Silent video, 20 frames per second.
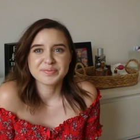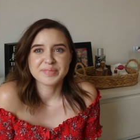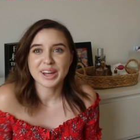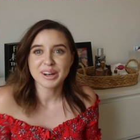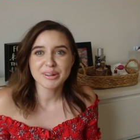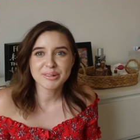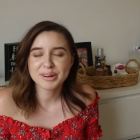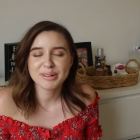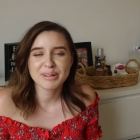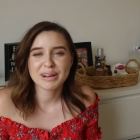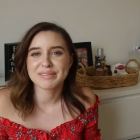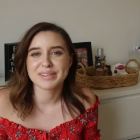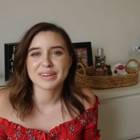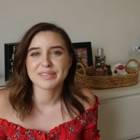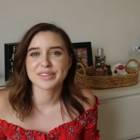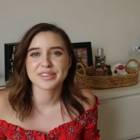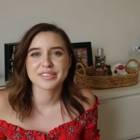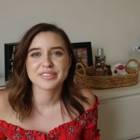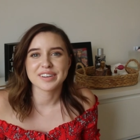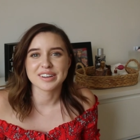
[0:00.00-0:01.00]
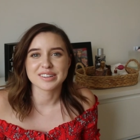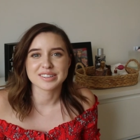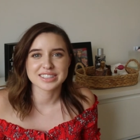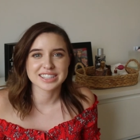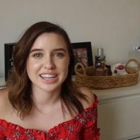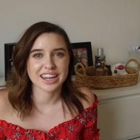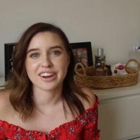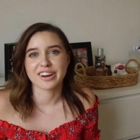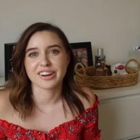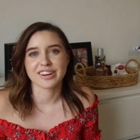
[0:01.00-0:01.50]
I don't know, I've never felt
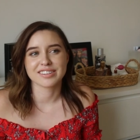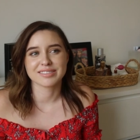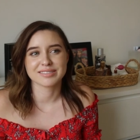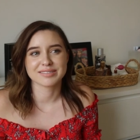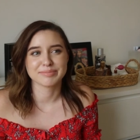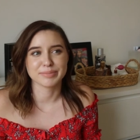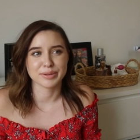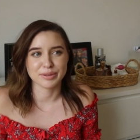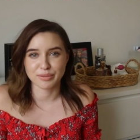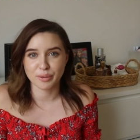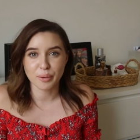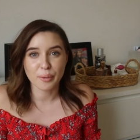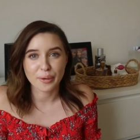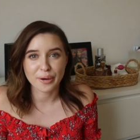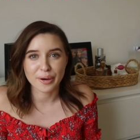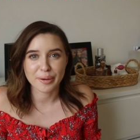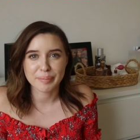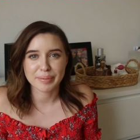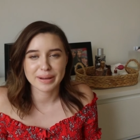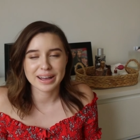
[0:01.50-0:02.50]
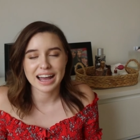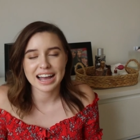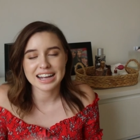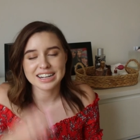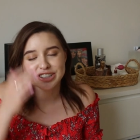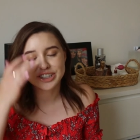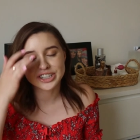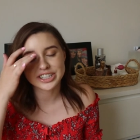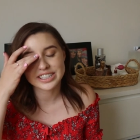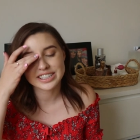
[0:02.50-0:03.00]
scared before, but I
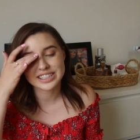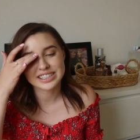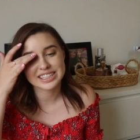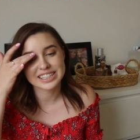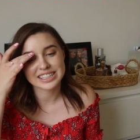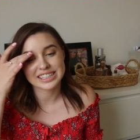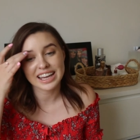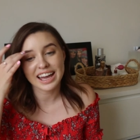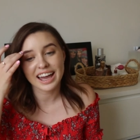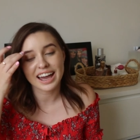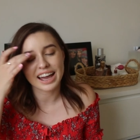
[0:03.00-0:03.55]
just, yeah,